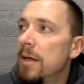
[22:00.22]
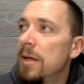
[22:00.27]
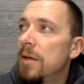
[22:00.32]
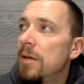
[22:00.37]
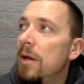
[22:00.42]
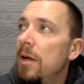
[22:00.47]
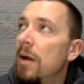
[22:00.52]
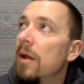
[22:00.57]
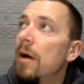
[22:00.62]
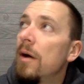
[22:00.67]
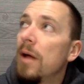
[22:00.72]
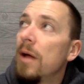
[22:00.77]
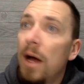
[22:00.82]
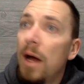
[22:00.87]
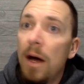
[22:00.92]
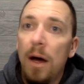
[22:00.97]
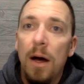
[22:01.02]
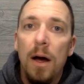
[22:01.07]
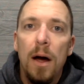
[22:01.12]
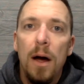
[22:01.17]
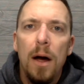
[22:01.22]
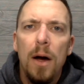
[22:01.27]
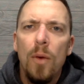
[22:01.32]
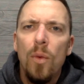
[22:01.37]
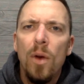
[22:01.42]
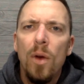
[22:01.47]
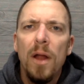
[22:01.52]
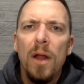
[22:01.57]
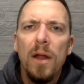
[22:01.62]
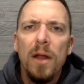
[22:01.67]
No, no, yeah, uh,
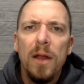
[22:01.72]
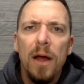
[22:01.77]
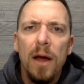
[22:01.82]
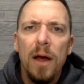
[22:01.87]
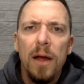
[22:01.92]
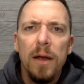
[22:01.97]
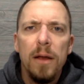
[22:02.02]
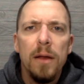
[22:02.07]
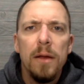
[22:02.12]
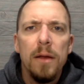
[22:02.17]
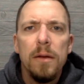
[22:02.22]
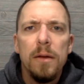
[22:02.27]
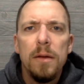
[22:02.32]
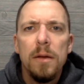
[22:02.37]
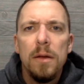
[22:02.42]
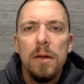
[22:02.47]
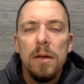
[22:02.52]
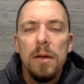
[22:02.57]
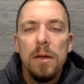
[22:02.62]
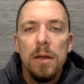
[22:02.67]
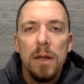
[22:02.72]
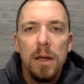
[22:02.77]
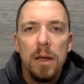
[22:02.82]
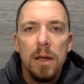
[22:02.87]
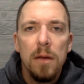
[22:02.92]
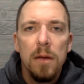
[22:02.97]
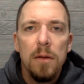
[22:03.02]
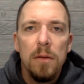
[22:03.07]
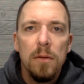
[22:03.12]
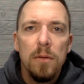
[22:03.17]
one ninety-nine.
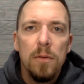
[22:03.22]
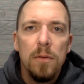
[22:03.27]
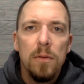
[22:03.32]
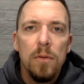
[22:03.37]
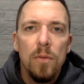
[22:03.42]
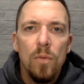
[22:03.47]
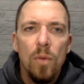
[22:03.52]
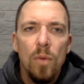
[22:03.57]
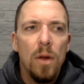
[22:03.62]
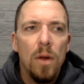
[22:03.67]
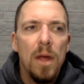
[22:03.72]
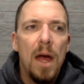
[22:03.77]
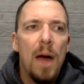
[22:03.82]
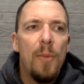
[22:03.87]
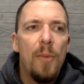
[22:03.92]
Well, yeah,